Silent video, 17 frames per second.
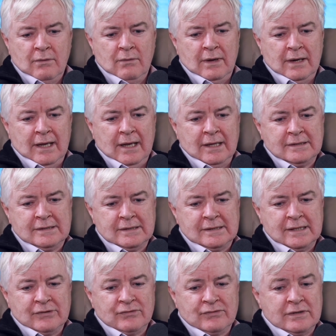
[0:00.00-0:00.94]
What else
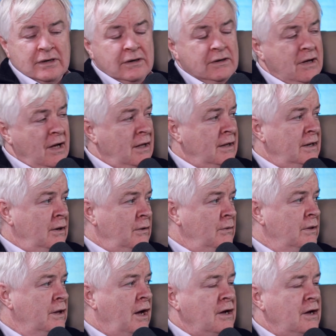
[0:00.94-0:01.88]
is interesting? You
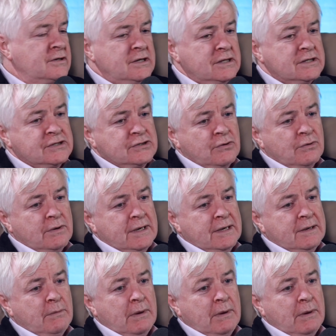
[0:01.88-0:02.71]
know, the Gosnell story.